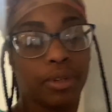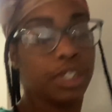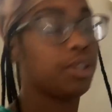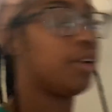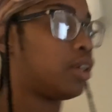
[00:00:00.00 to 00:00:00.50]

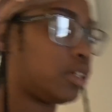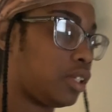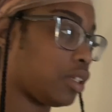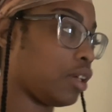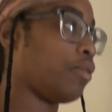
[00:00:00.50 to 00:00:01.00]
Charles
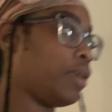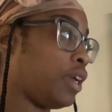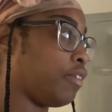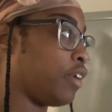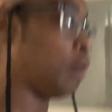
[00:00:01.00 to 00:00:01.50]
or
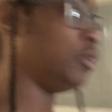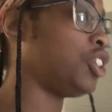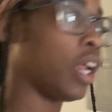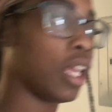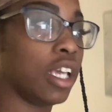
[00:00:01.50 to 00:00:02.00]
whatever. I'm just
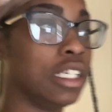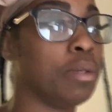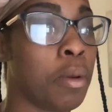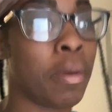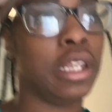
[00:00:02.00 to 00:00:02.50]
trying to catch up
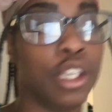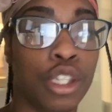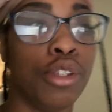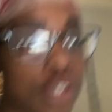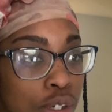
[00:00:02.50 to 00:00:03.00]
on my little
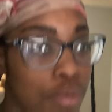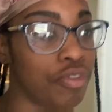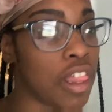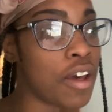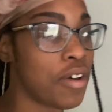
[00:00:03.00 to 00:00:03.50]
YouTube
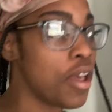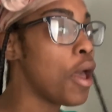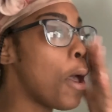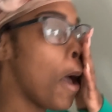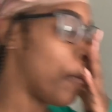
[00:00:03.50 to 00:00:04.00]
stuff
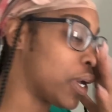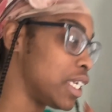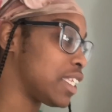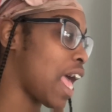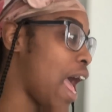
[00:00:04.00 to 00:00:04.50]

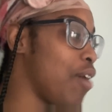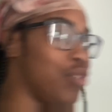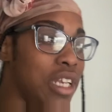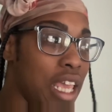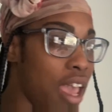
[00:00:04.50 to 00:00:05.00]
because I
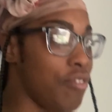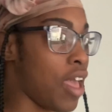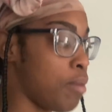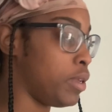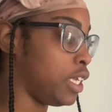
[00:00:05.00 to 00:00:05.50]
really have
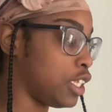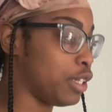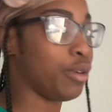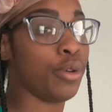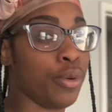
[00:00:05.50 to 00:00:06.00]
not been in
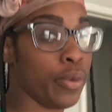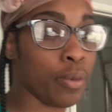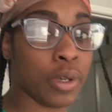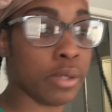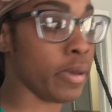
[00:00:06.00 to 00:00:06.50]
tune with
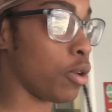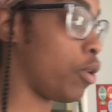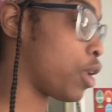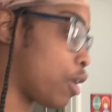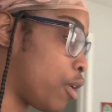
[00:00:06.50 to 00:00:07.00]
what's been
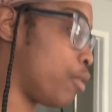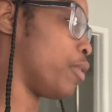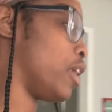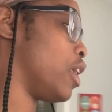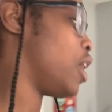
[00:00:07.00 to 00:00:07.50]
going on
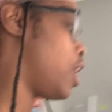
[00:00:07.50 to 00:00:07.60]
with